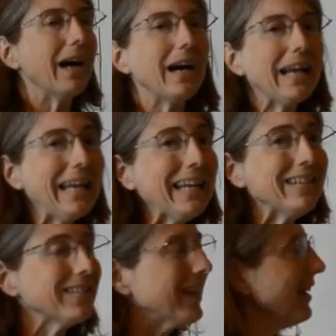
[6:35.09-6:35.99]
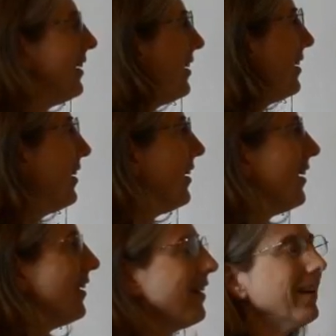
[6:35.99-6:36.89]
a ella
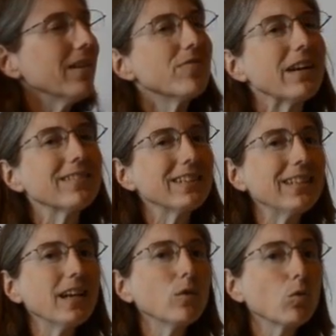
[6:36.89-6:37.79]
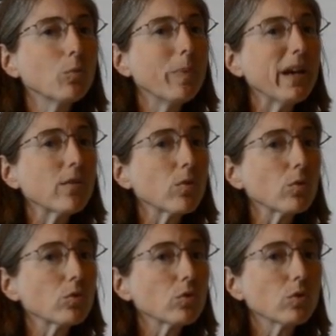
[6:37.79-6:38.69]
le fascinan los
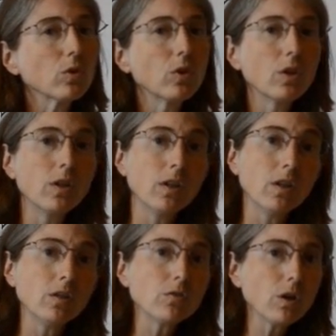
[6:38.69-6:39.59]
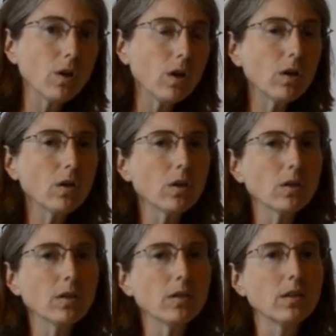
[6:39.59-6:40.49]
perros. To
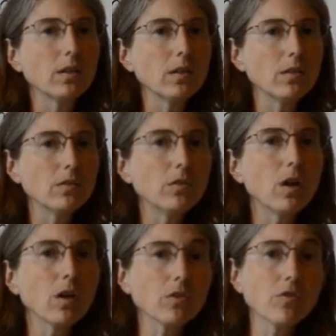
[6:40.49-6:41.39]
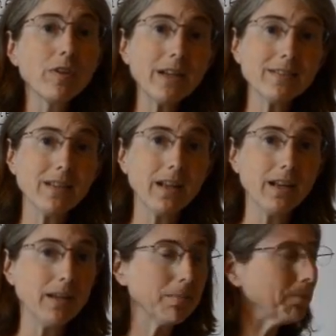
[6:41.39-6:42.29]
her, dogs are
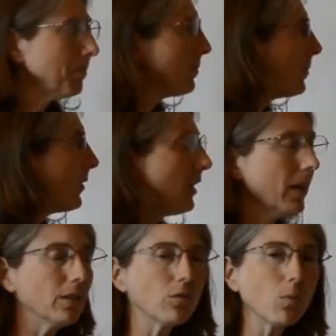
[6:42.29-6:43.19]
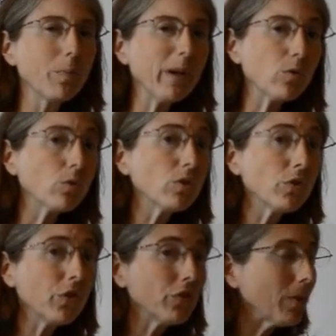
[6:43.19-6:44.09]
fascinating. And so perros is the